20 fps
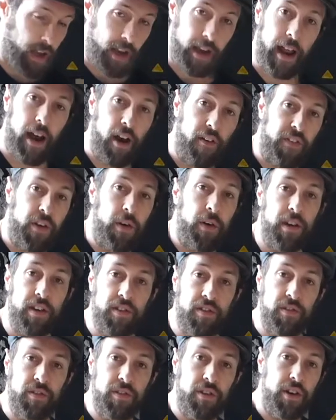Now a few of you
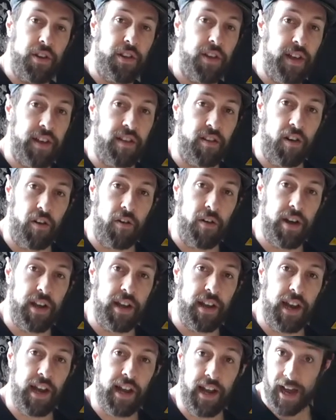will know that that's
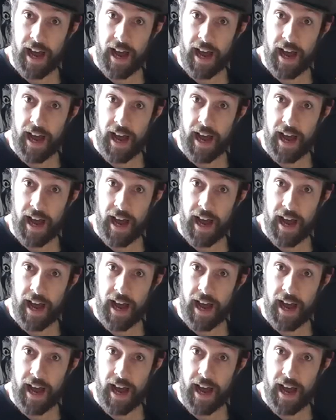already like a